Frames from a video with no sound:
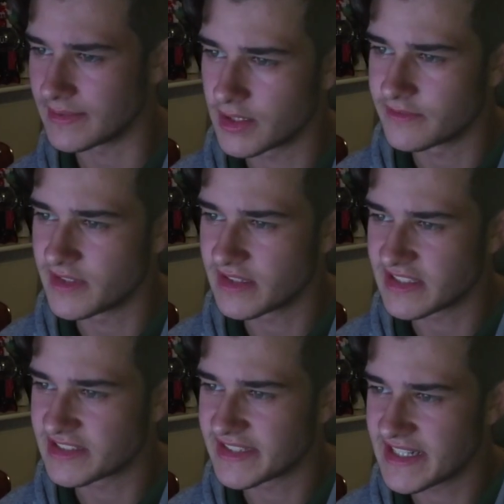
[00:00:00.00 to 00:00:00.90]
I feel
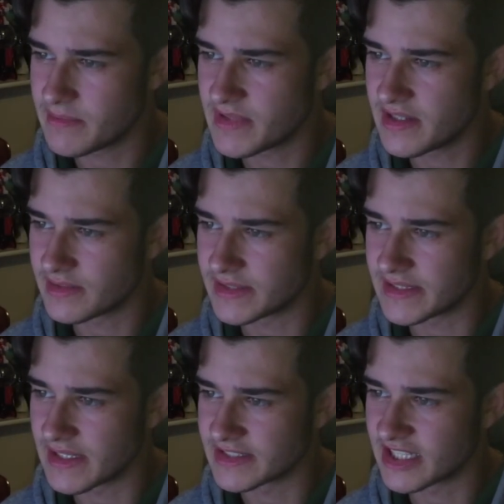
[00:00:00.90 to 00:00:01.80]
extreme guilty
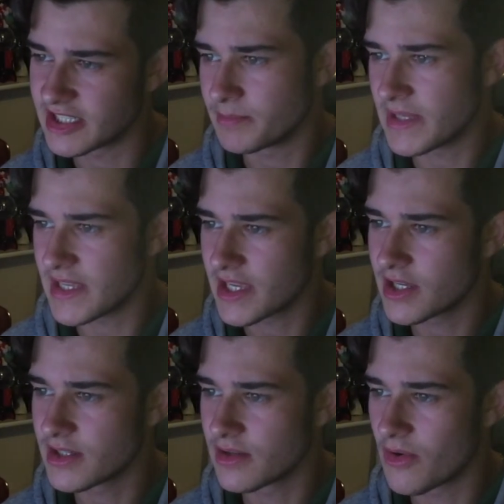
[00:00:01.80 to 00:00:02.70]
as I
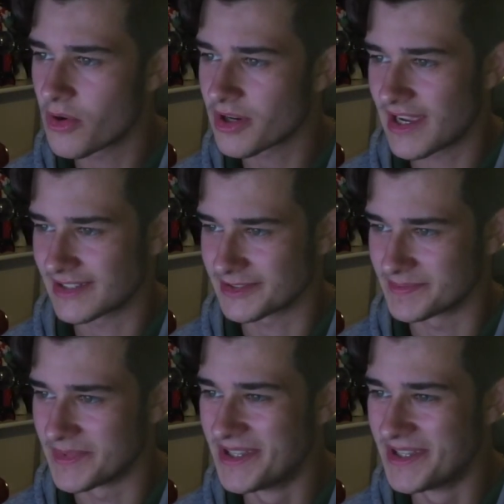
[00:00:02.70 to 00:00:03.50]
being orgasm.